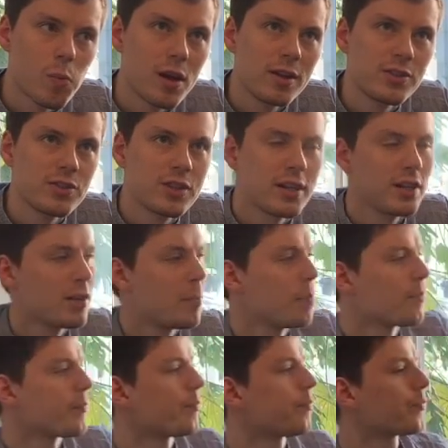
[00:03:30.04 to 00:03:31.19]
it's a
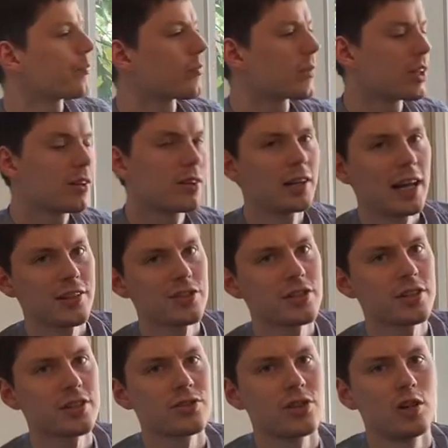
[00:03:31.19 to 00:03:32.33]
um, a classic
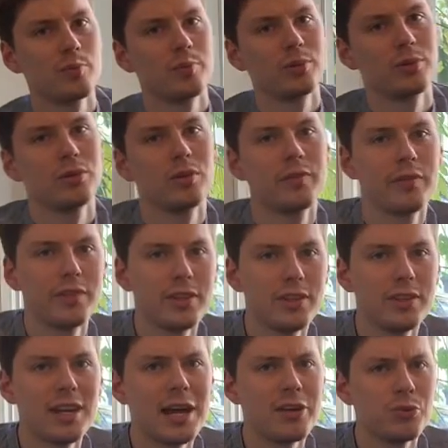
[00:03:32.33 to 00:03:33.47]
example of
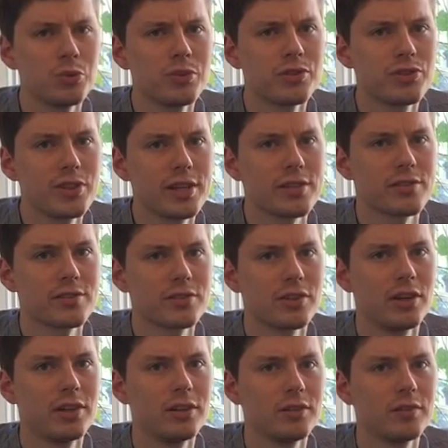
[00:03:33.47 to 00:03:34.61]
the Edward VI
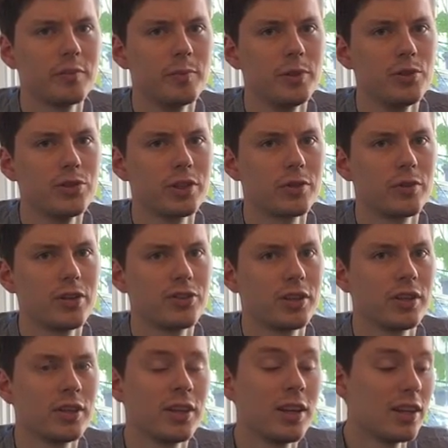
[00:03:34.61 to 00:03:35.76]
style of music
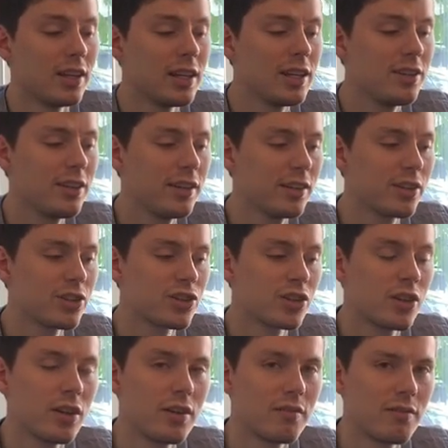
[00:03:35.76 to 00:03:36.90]
writing. In English,
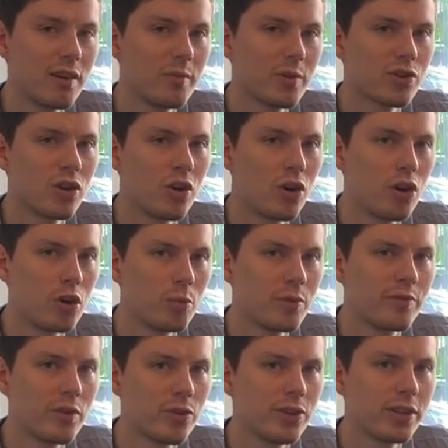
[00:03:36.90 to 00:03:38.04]
very much
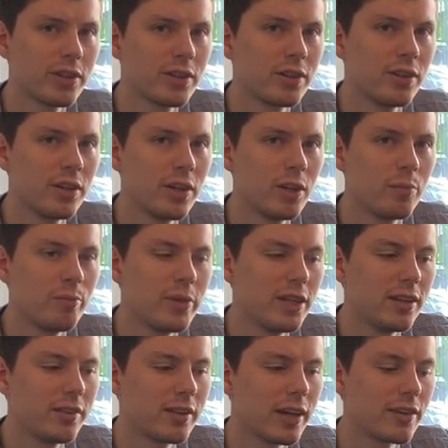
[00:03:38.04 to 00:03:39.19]
homophonic,
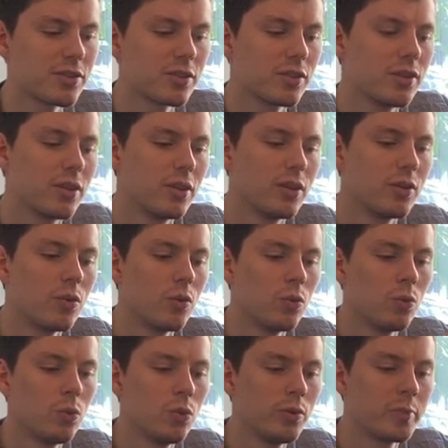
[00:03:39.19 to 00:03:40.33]
meaning that
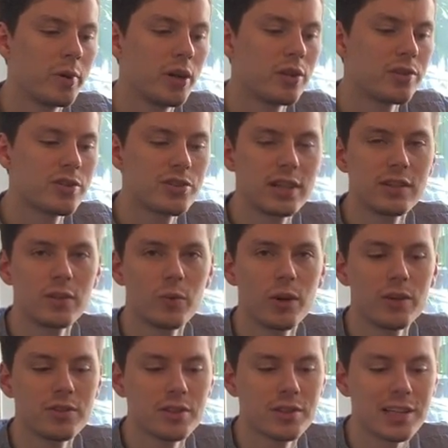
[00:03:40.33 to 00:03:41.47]
all the parts sing the
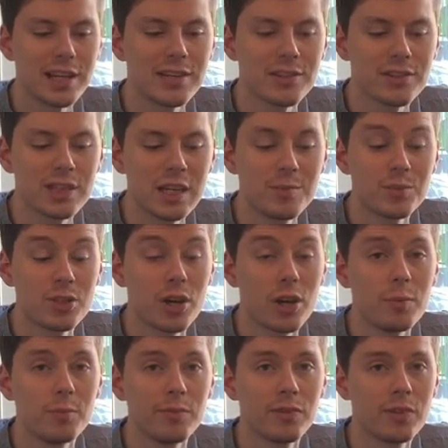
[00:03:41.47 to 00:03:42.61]
words at exactly the same
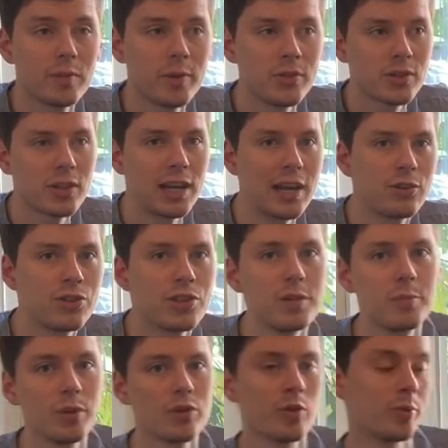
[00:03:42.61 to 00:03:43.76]
time for the most clarity
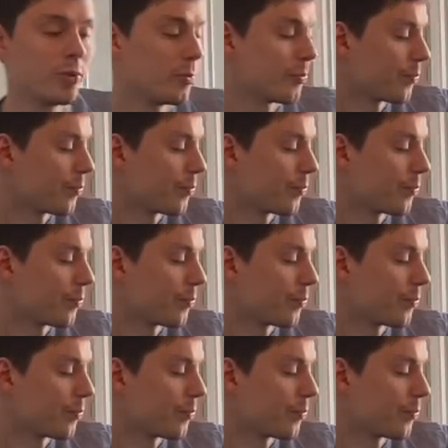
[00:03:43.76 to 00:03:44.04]
possible.